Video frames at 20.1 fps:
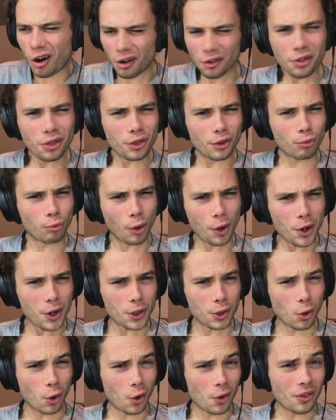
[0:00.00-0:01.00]
on the
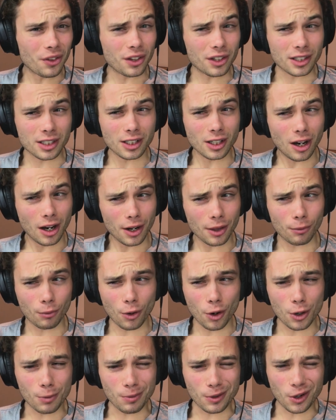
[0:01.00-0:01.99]
road or on the side of the
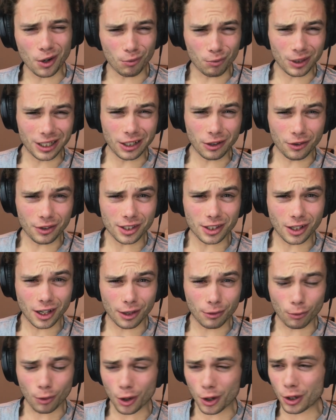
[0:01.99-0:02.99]
road, but not really on the side
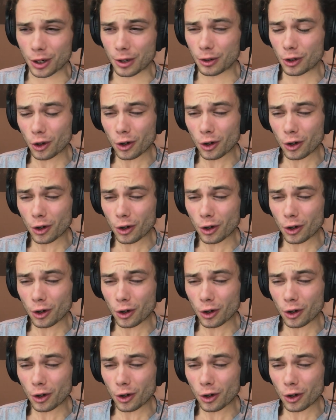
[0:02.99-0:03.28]
of the road, or